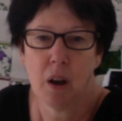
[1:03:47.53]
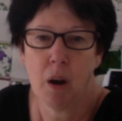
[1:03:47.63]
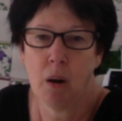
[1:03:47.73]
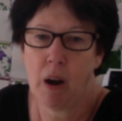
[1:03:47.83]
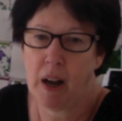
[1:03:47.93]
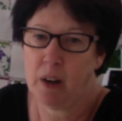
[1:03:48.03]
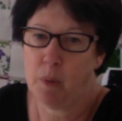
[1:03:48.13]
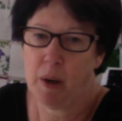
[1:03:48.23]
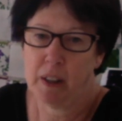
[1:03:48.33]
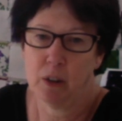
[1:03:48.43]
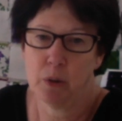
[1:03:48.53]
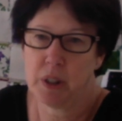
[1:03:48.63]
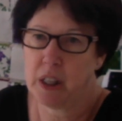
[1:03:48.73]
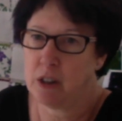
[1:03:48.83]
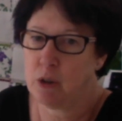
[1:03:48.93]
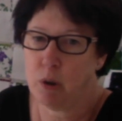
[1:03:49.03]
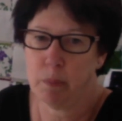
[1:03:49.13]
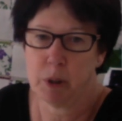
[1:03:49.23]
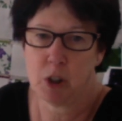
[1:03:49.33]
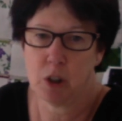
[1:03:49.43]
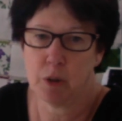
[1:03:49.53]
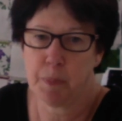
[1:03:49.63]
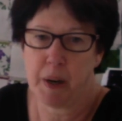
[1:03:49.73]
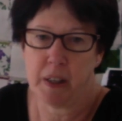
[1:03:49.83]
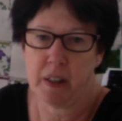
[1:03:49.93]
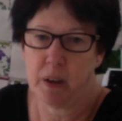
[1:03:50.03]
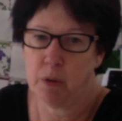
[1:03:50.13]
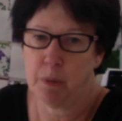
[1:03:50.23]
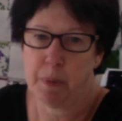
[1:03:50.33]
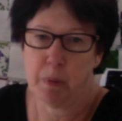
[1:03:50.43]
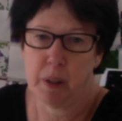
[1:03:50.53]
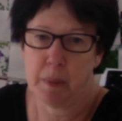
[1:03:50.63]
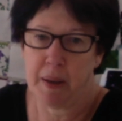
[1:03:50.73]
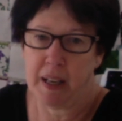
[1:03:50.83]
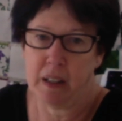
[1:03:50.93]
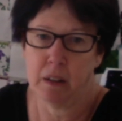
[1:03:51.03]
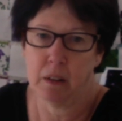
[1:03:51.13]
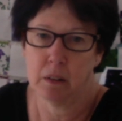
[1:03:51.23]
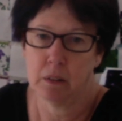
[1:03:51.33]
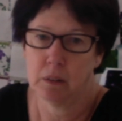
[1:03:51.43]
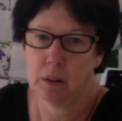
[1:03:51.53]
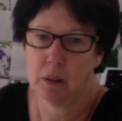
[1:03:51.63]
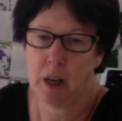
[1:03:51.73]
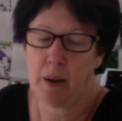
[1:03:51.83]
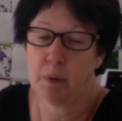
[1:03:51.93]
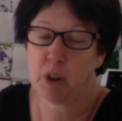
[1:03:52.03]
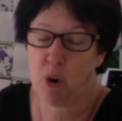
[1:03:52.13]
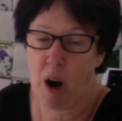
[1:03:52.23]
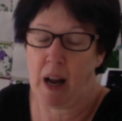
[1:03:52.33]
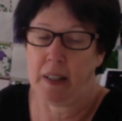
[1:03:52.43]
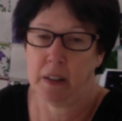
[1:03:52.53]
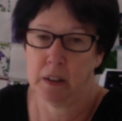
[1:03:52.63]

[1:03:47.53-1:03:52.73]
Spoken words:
Oh, I don't want to lose any sewing machines, Brenda. That would be really bad. I would cry.